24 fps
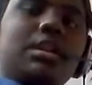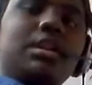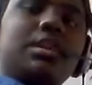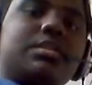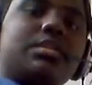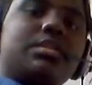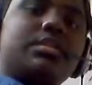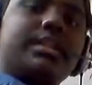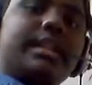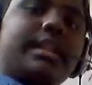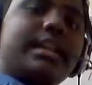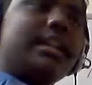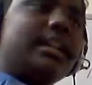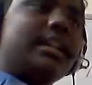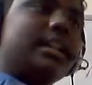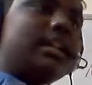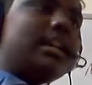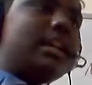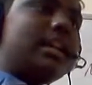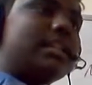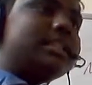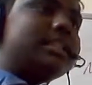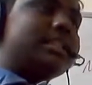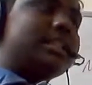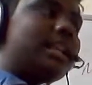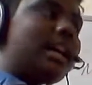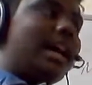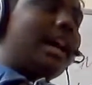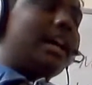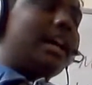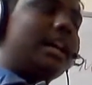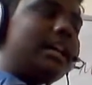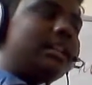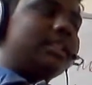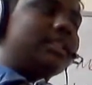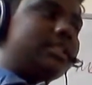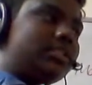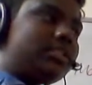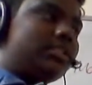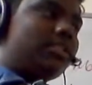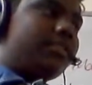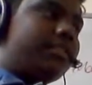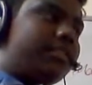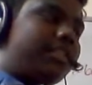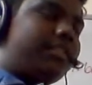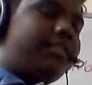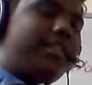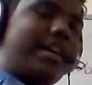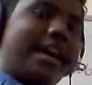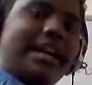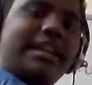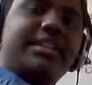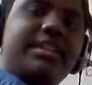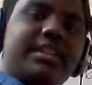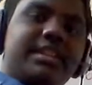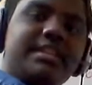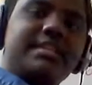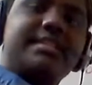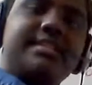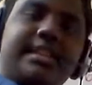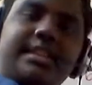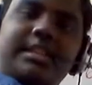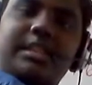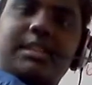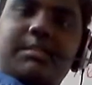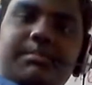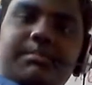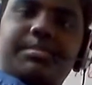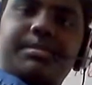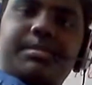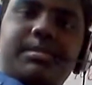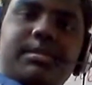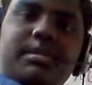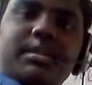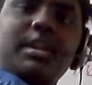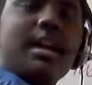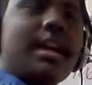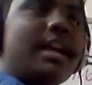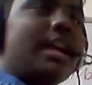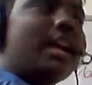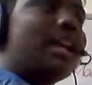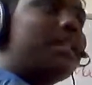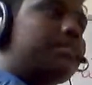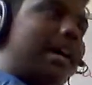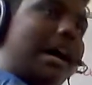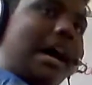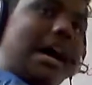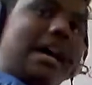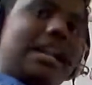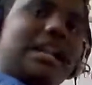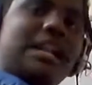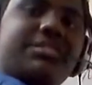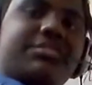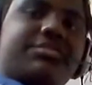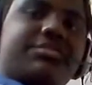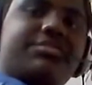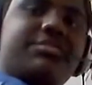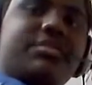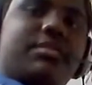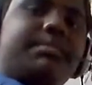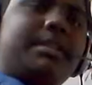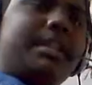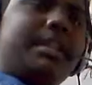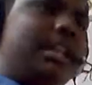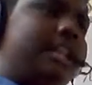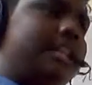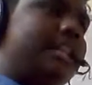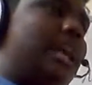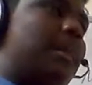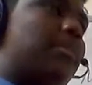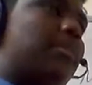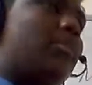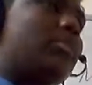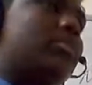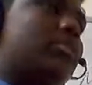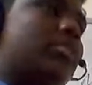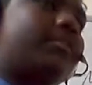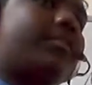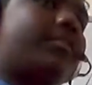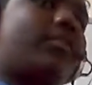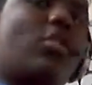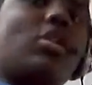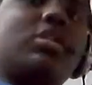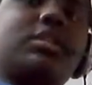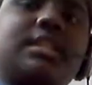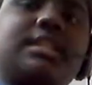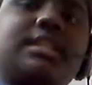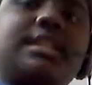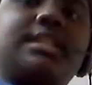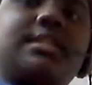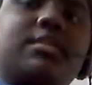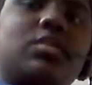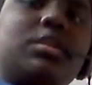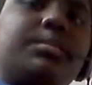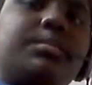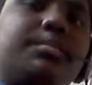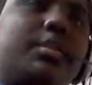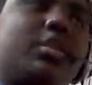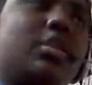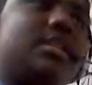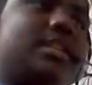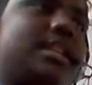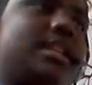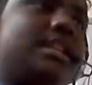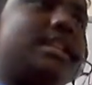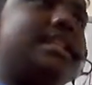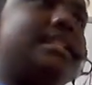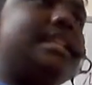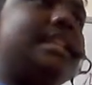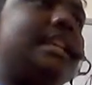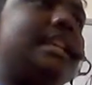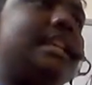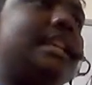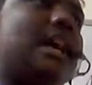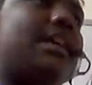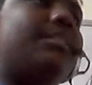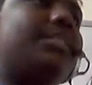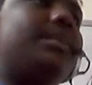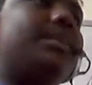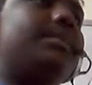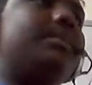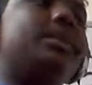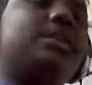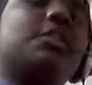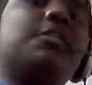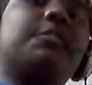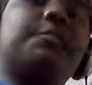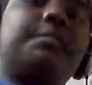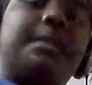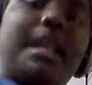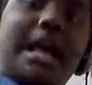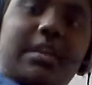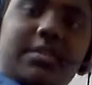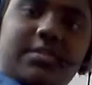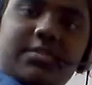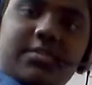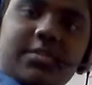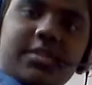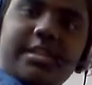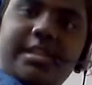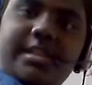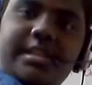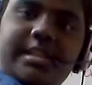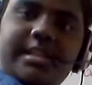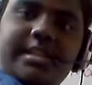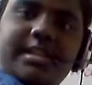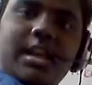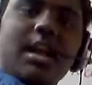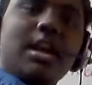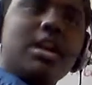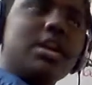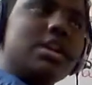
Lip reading: So there the factory is set up. In Maharashtra, plenty amount of cotton is going because there is the availability of black soil there.